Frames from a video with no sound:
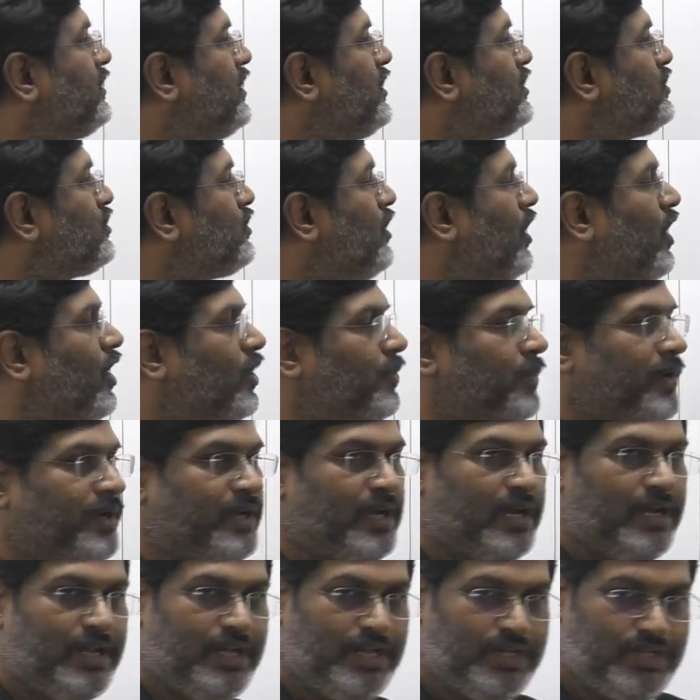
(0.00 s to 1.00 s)
this
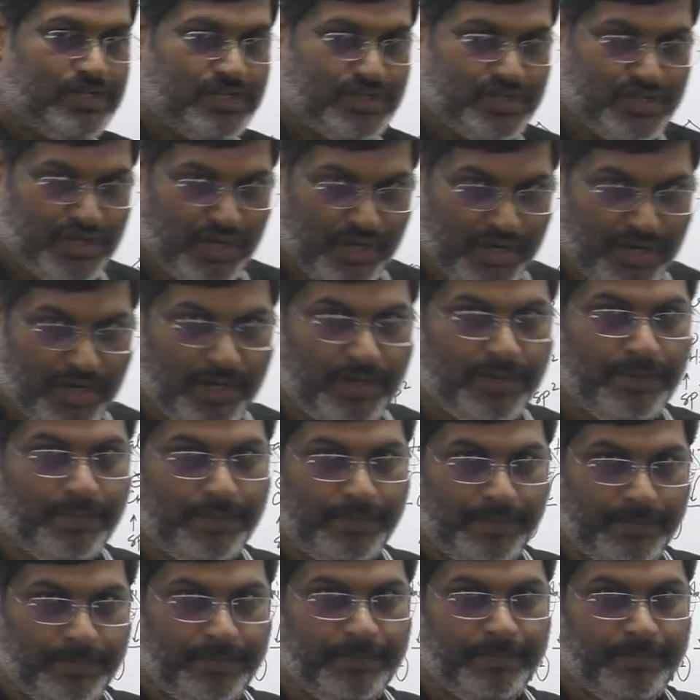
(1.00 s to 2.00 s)
orbital is taken,
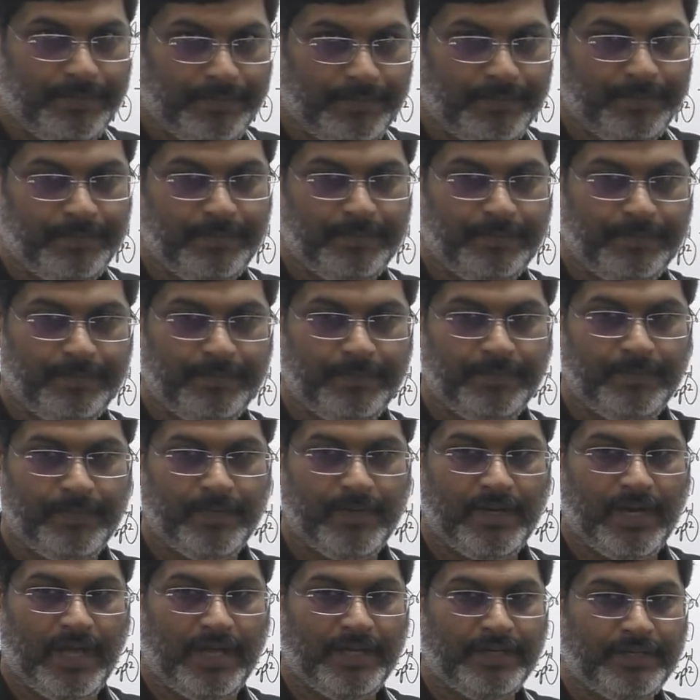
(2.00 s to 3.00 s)

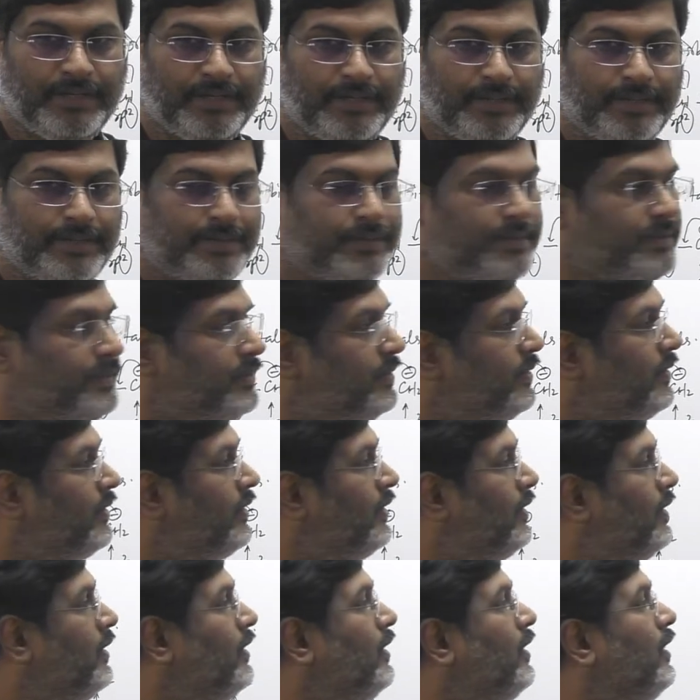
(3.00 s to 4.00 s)
right?
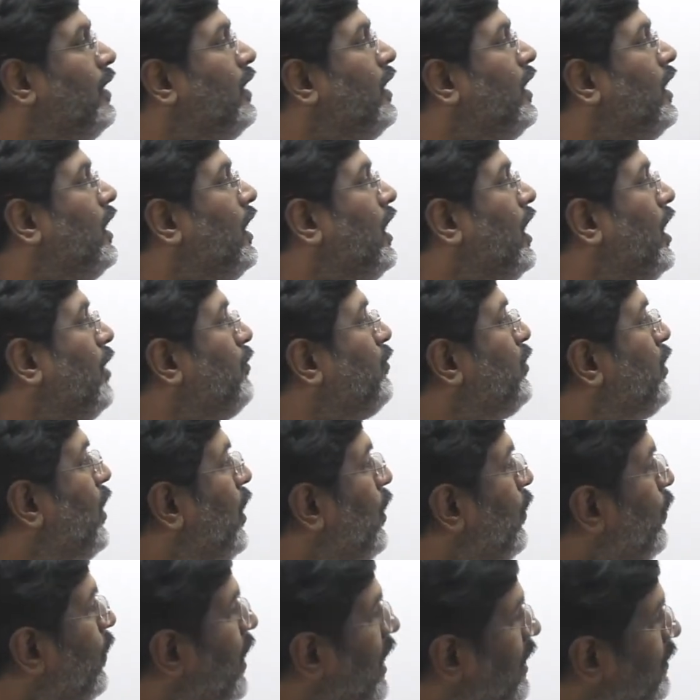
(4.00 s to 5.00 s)

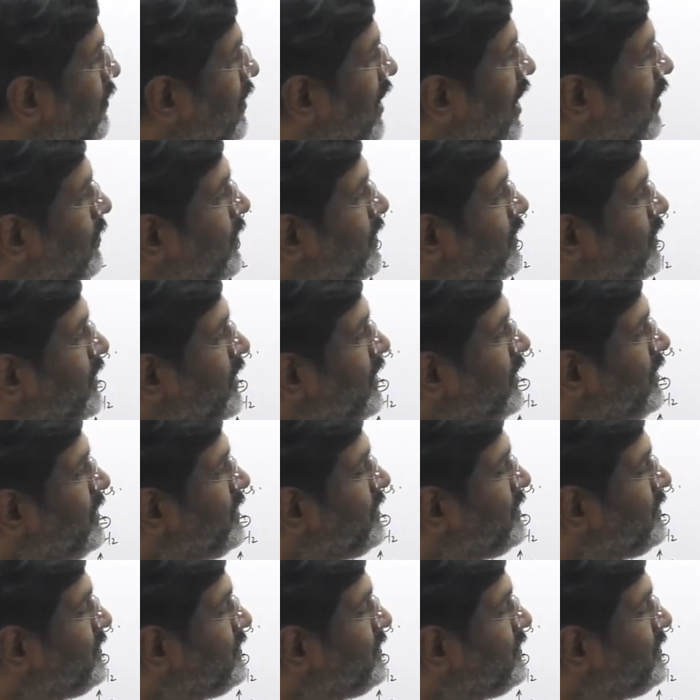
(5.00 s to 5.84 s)
Now what will happen there?